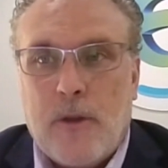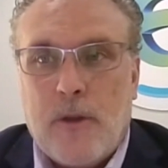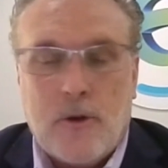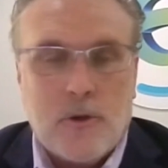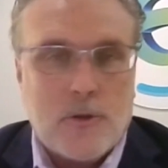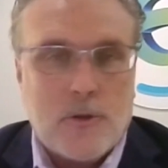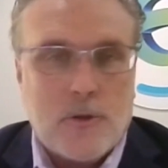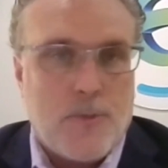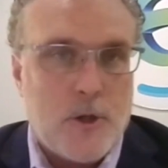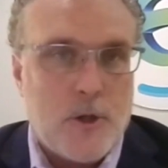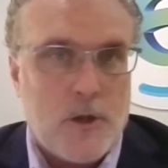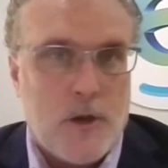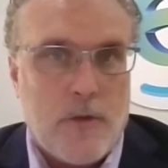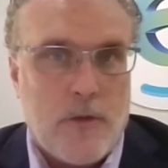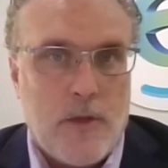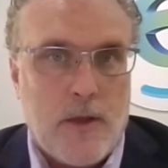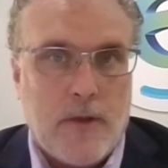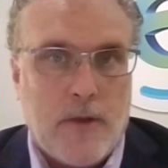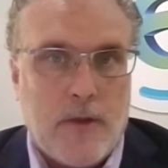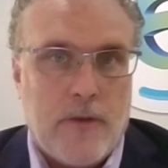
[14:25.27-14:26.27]
on there,
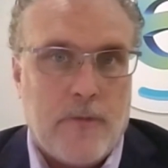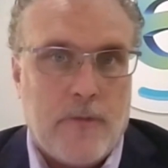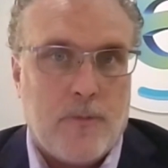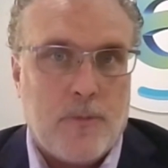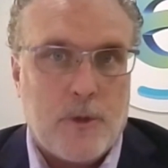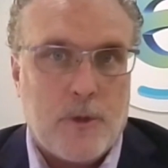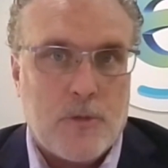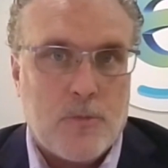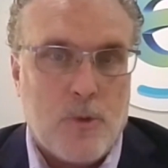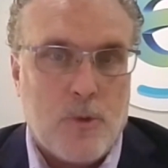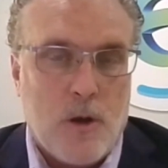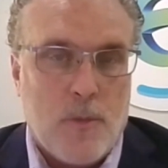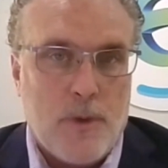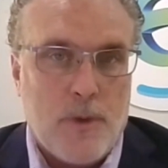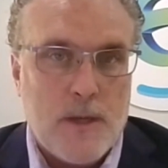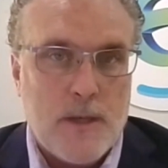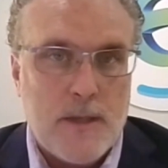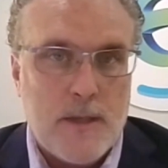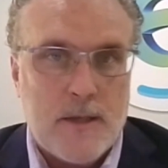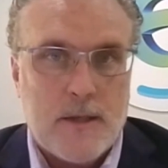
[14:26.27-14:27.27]
especially if you think of it from a
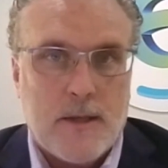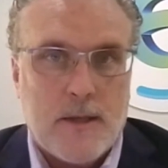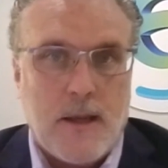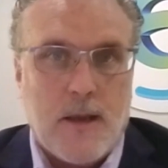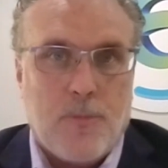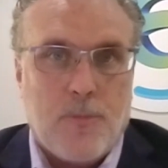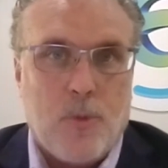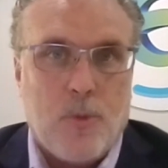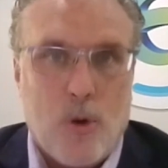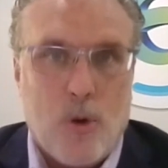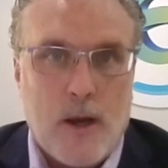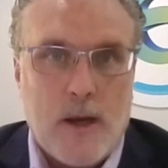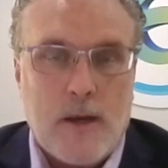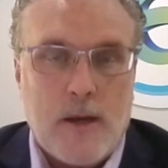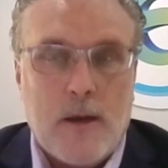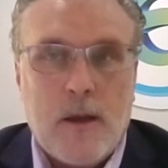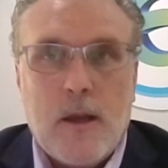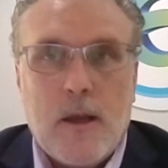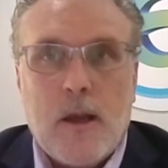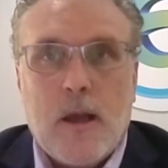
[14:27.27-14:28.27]
small business
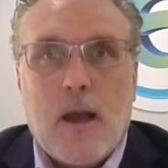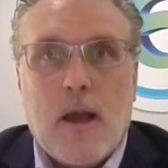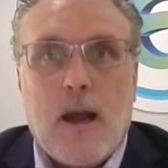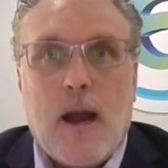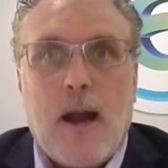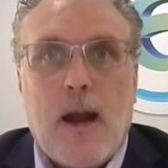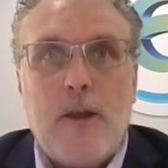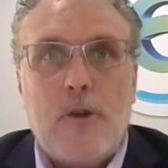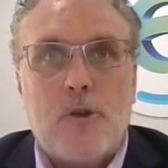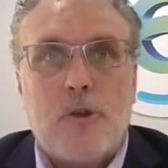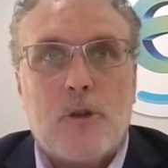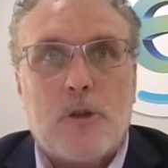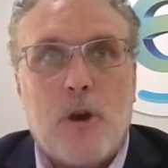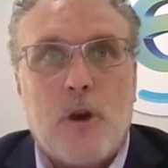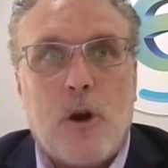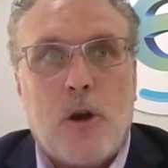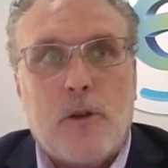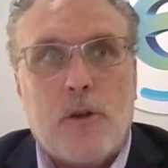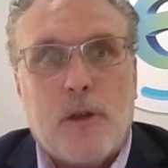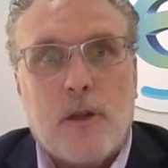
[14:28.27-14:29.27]
standpoint. How do you
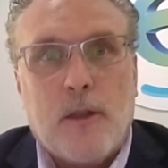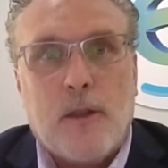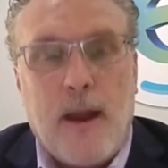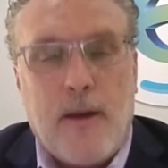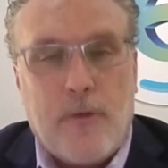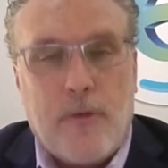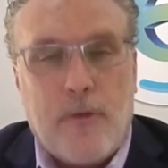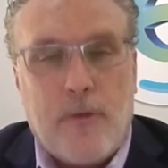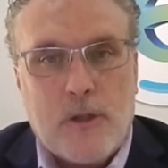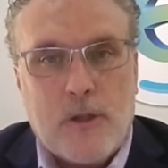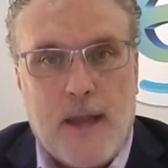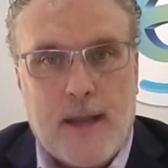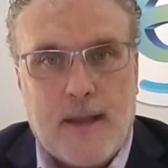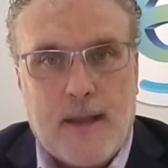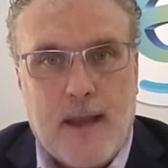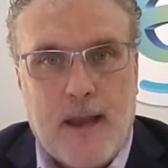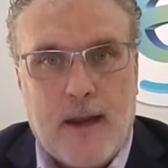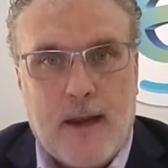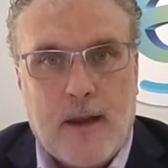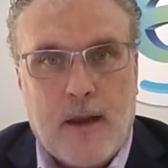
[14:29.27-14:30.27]
start to leverage
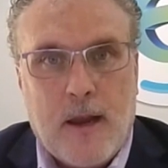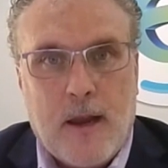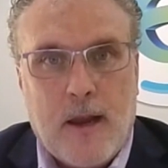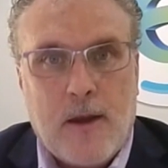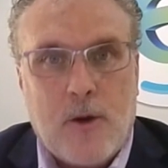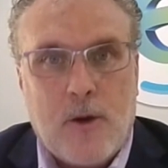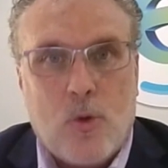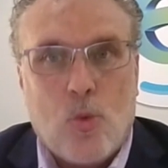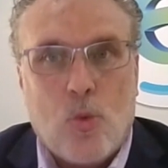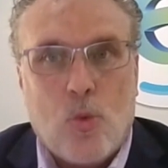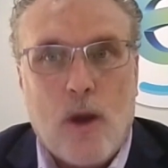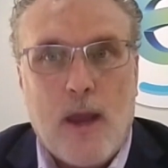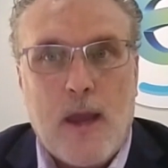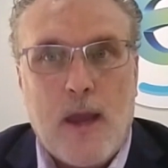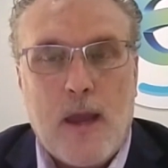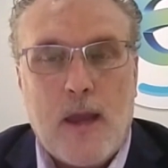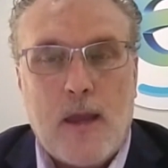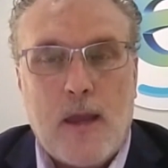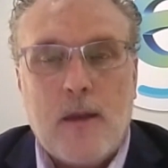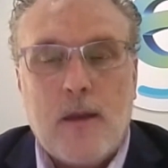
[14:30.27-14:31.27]
that data in a
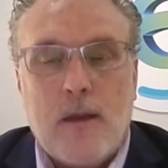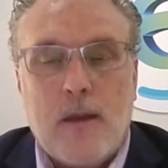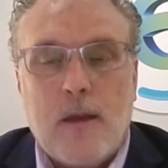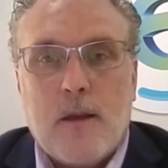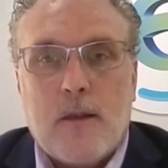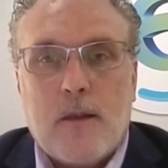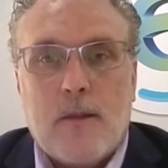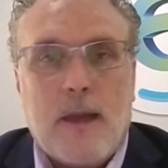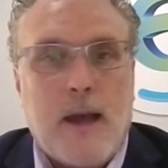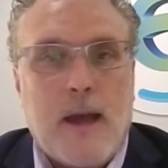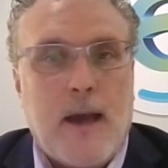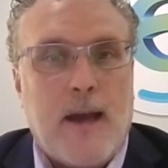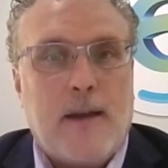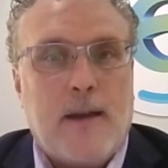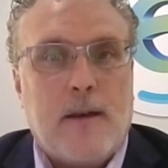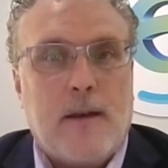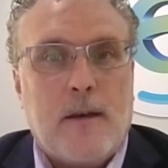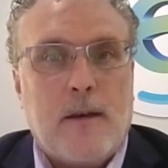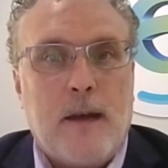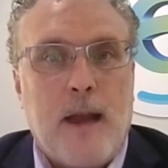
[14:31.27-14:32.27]
way
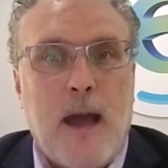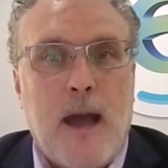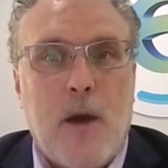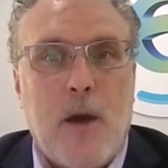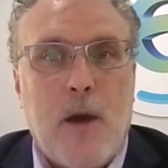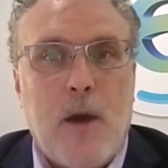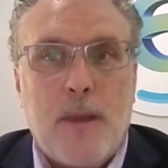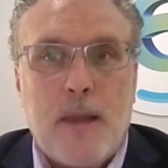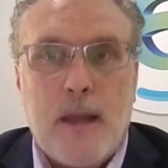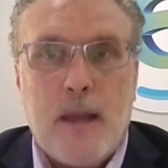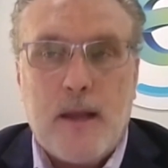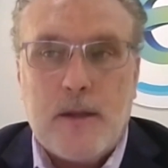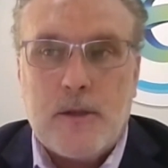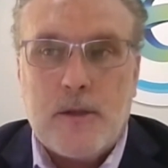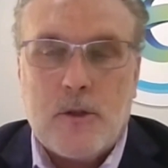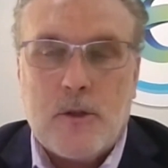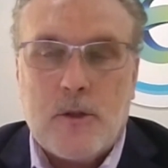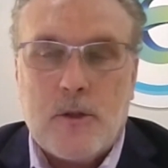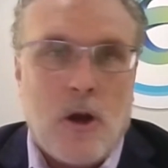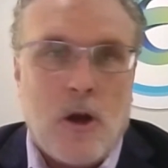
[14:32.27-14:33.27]
that now
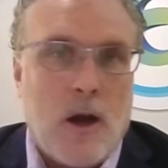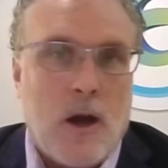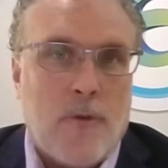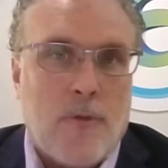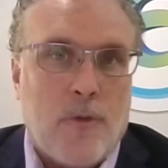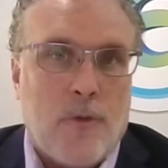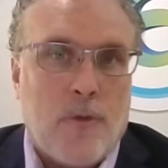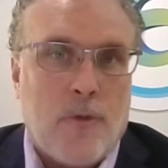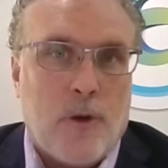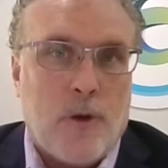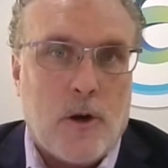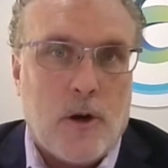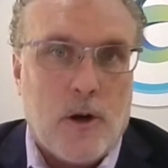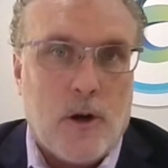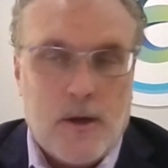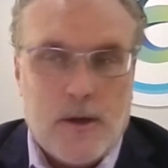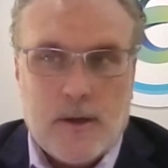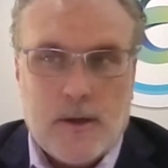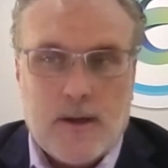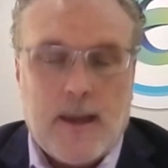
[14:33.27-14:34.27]
begins to
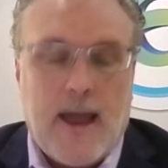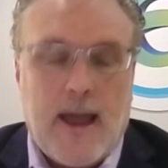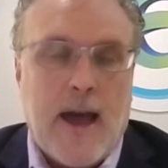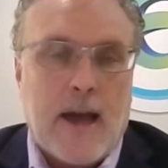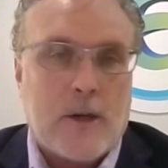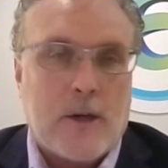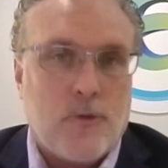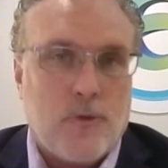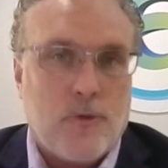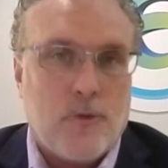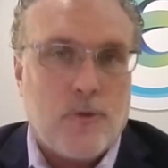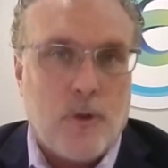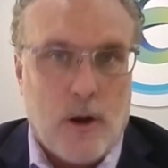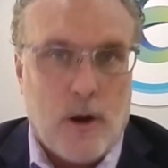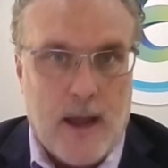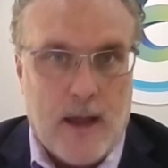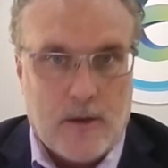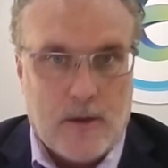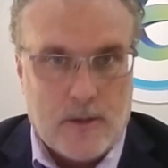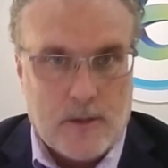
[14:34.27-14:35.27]
offer cash flow
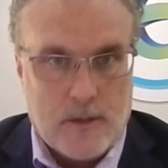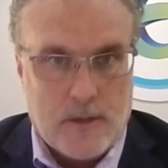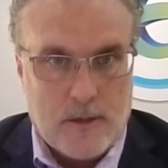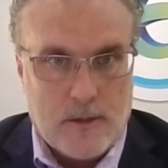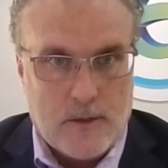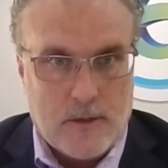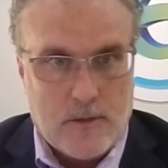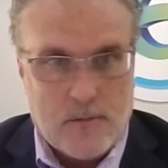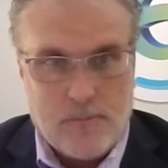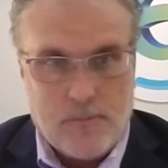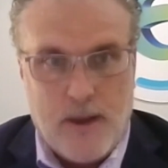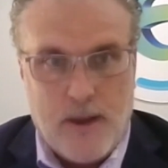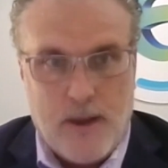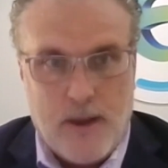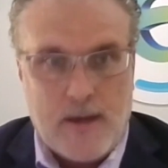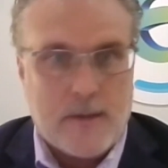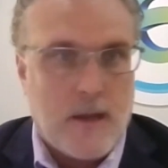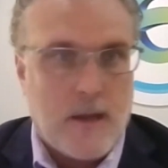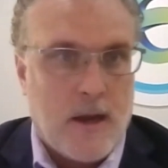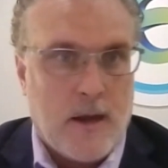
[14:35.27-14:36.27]
analysis
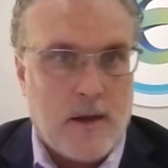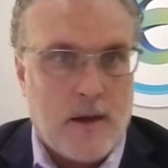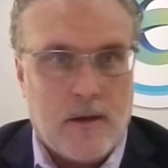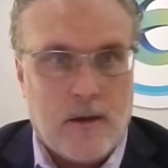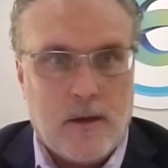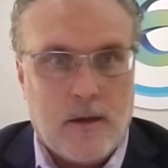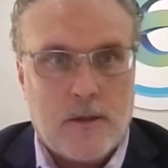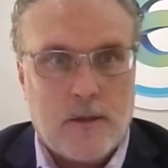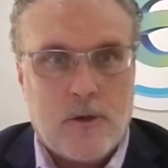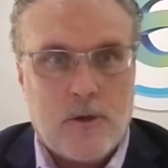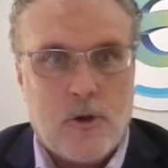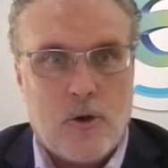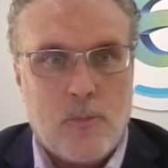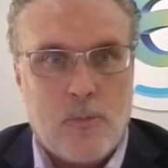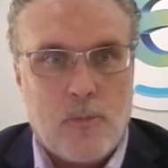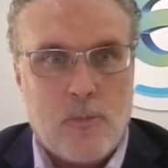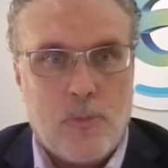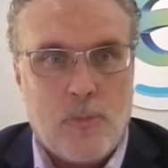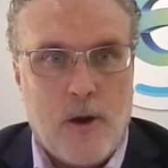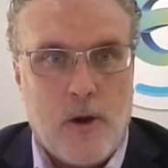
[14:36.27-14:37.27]
based on a
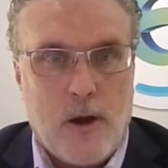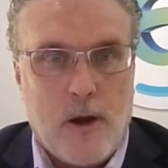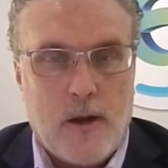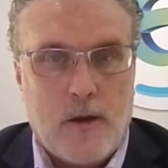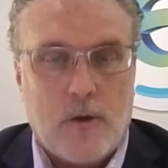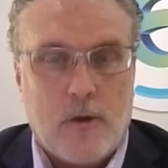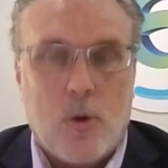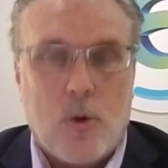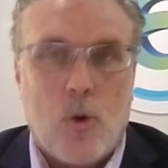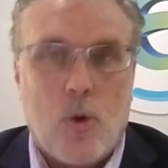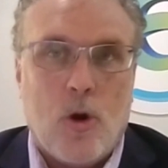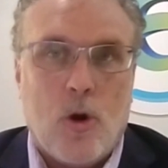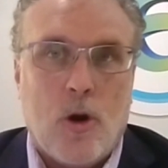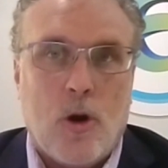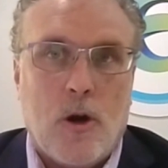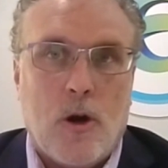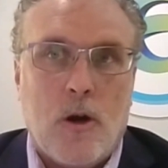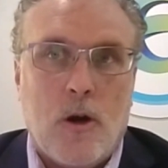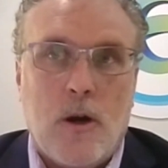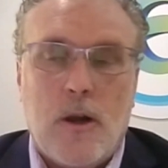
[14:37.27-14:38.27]
certain period,
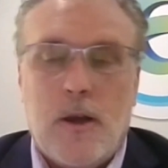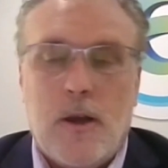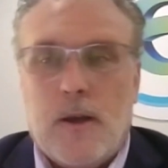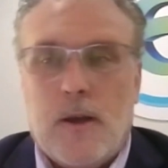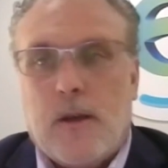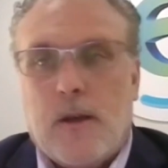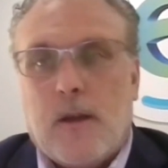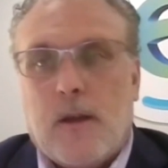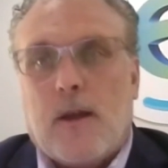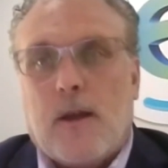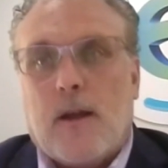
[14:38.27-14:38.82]
or